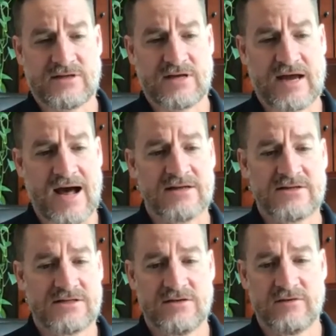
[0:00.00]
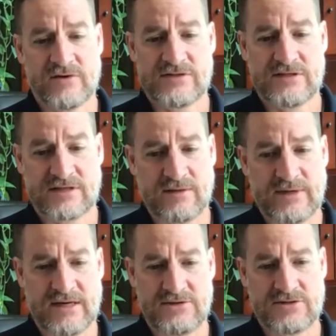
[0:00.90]
Colleges and universities is going to be
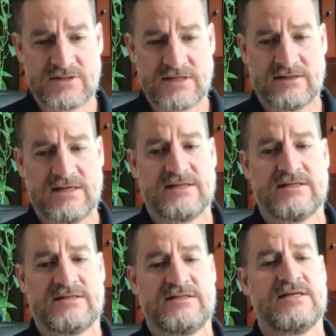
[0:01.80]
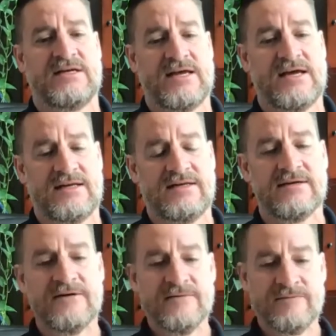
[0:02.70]
an interesting thing to see. Again,
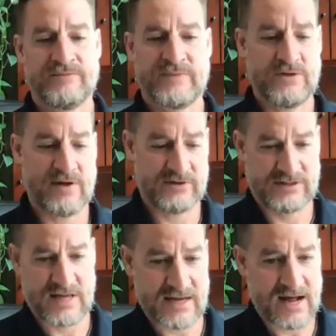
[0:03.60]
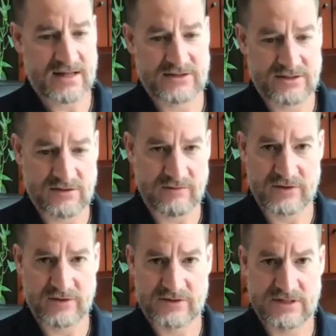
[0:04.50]
you have your state colleges and
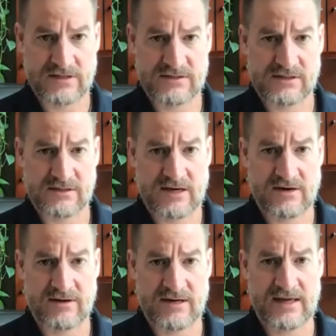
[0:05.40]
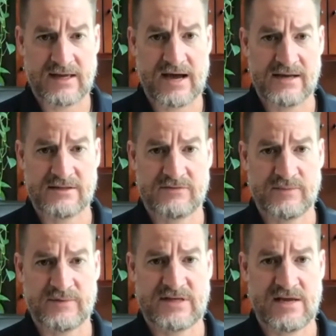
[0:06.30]
universities that are going to get guidance
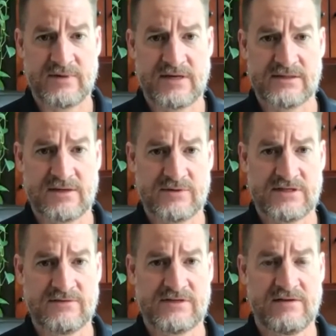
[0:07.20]
from the state because they receive state